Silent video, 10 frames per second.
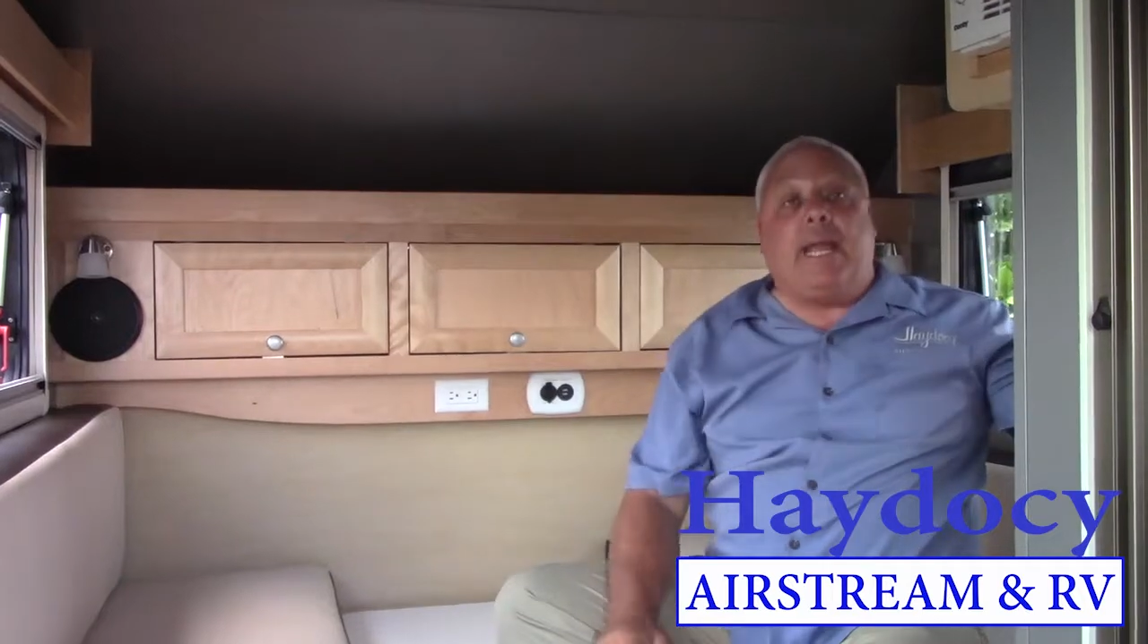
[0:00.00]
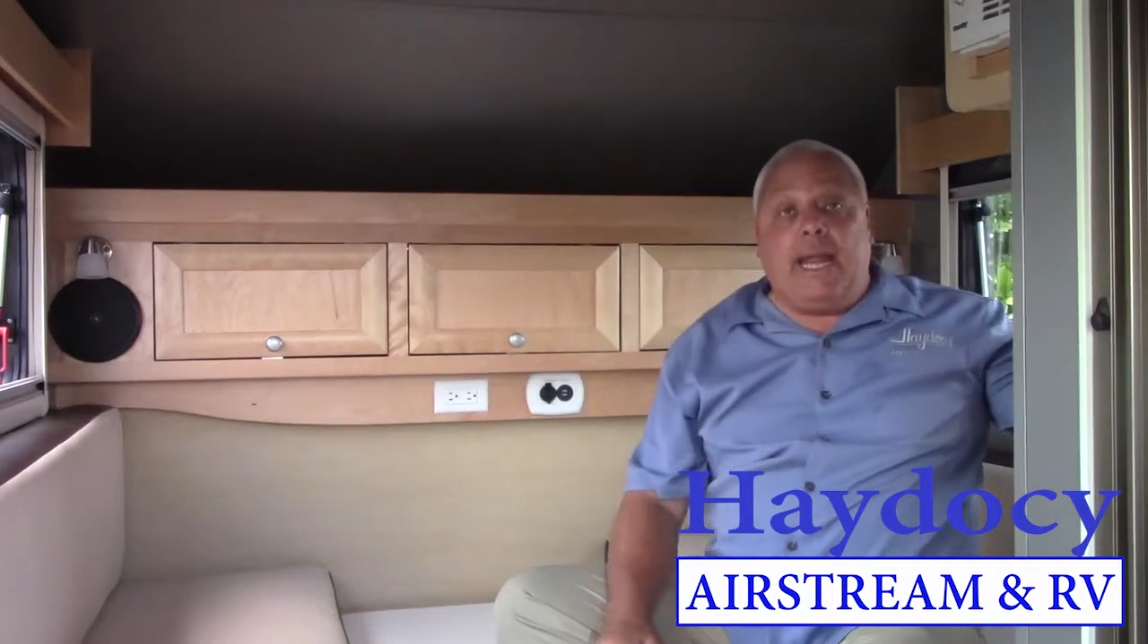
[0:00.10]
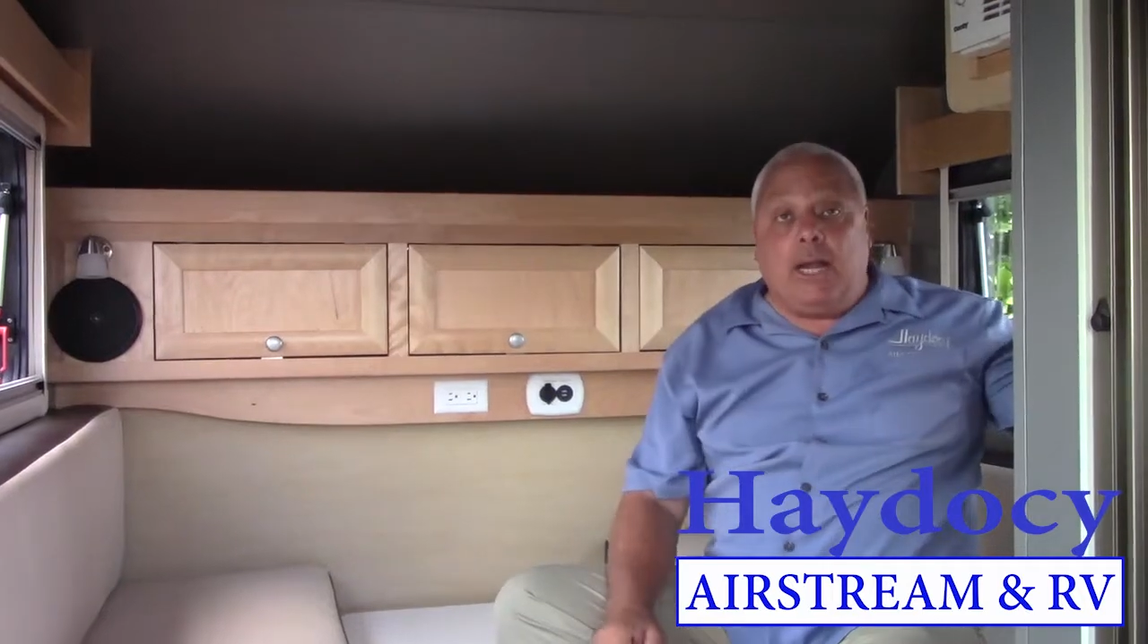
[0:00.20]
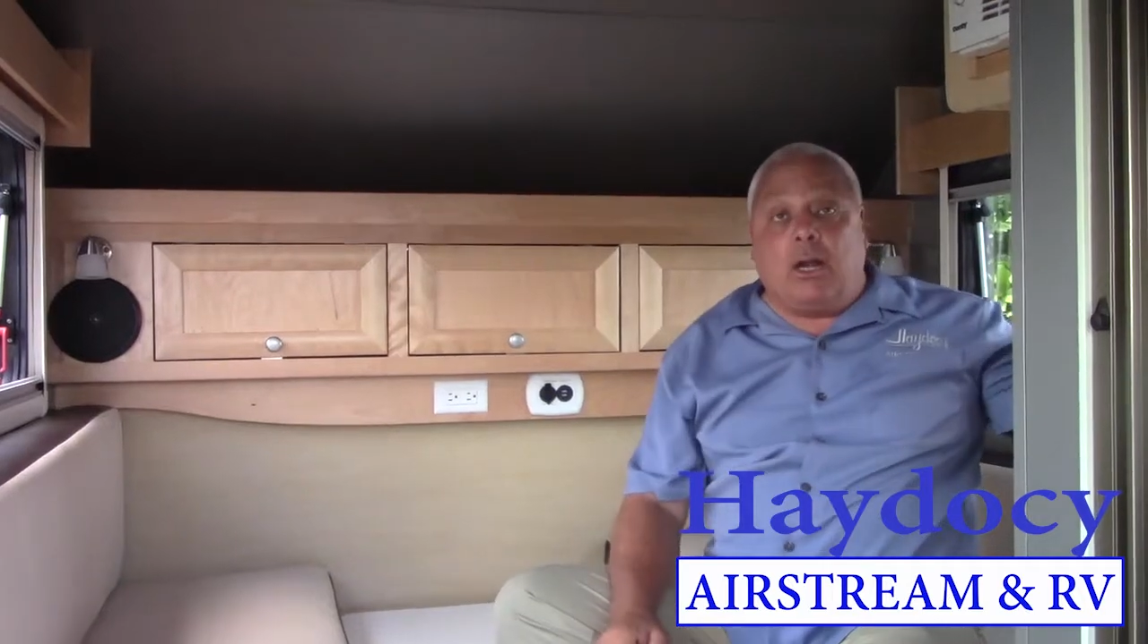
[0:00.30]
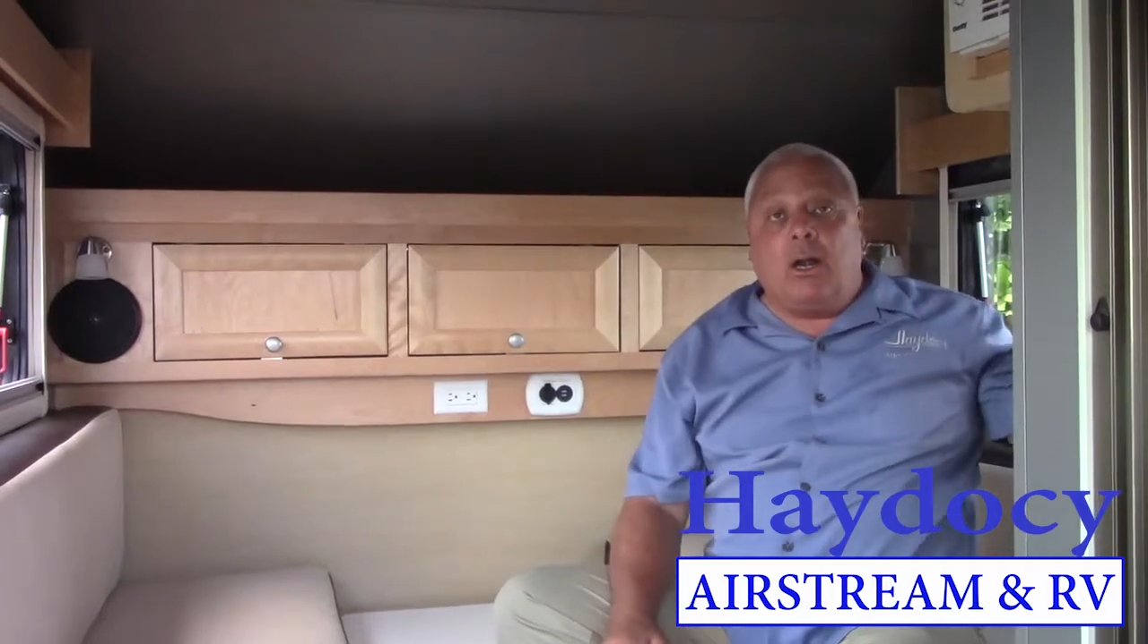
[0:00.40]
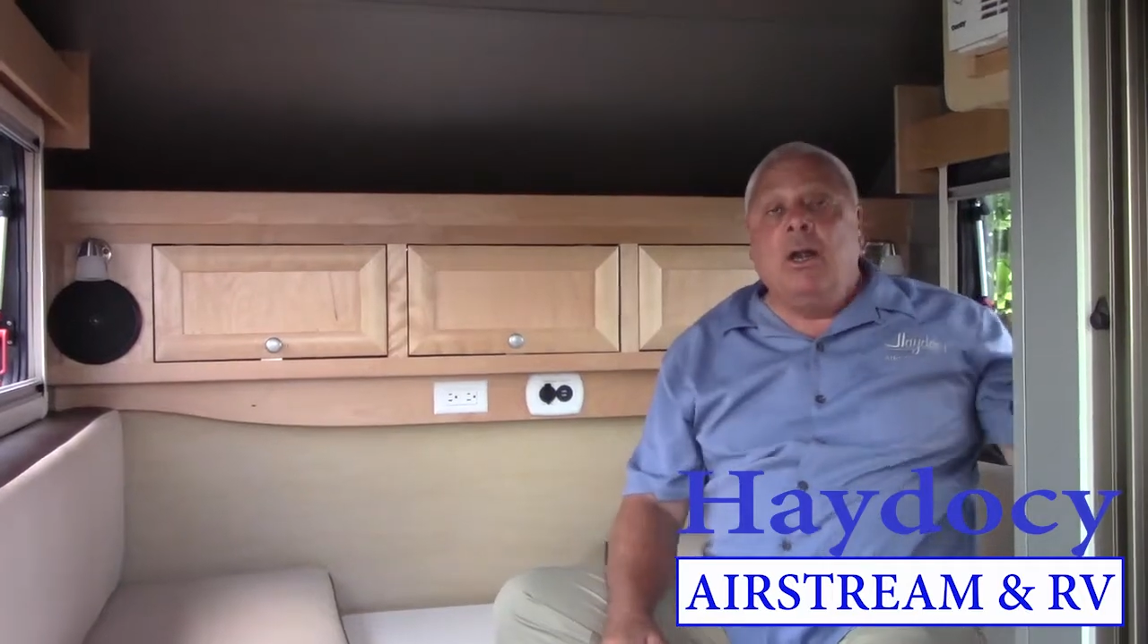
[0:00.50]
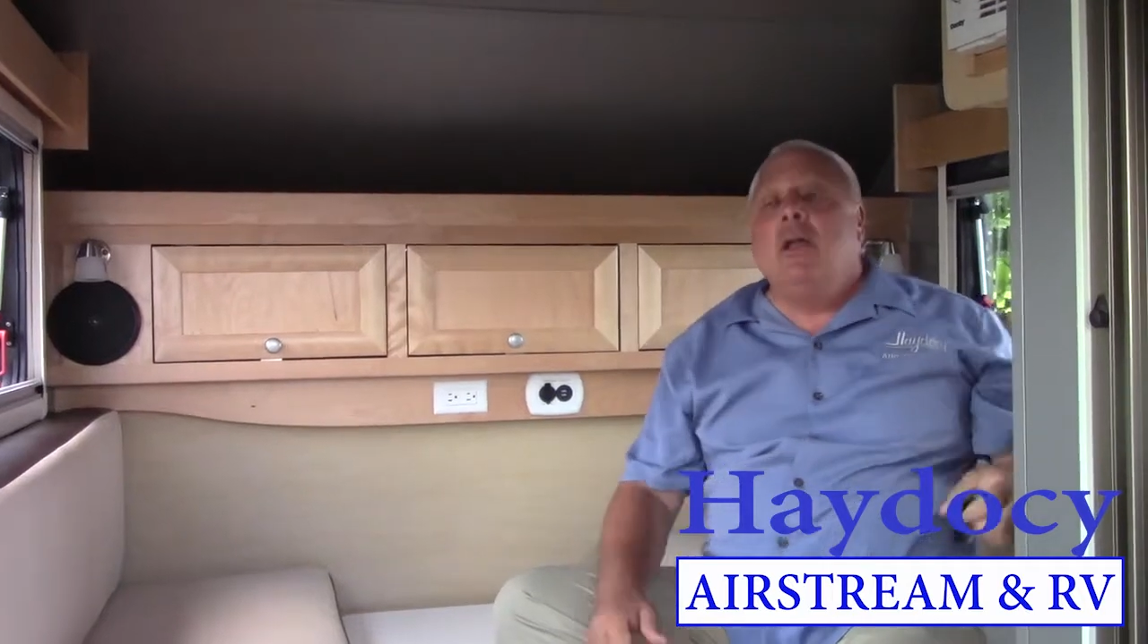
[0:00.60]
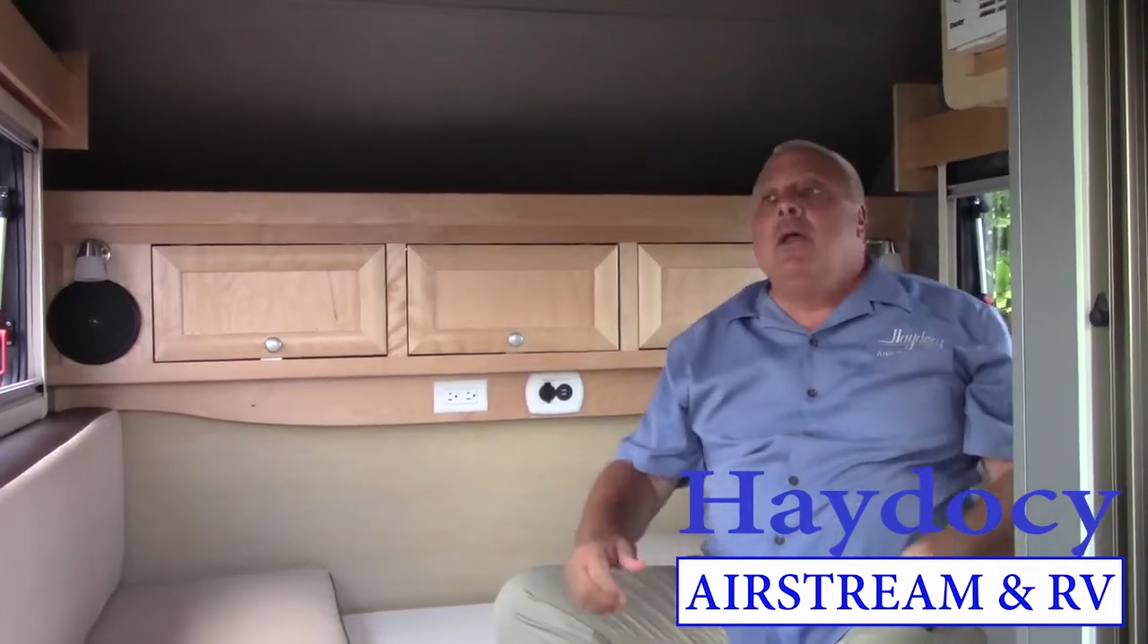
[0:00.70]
here,